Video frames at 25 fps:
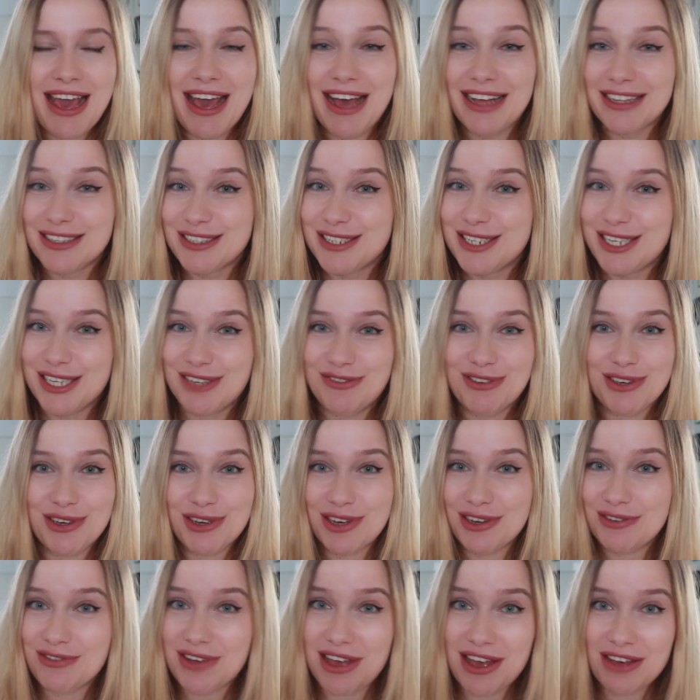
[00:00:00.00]
And if you
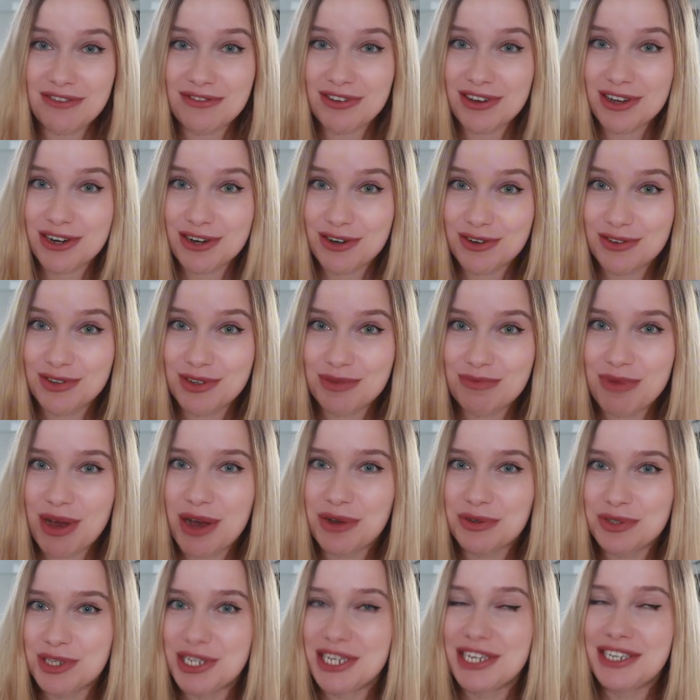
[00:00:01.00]
have ever heard
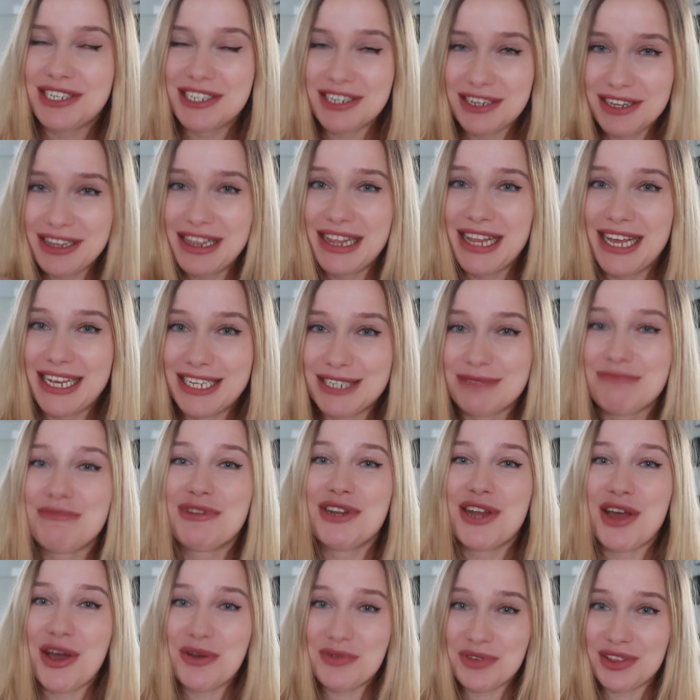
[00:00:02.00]
about it, let me
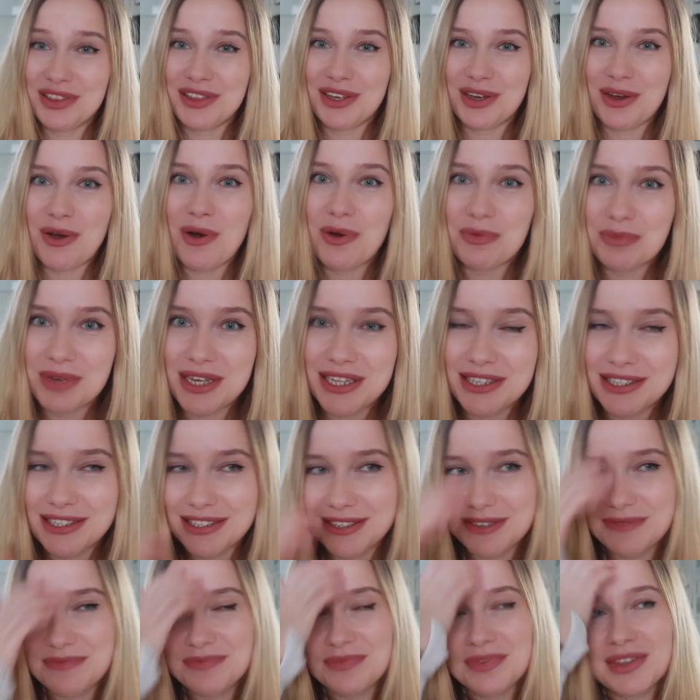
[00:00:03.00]
know in the comments.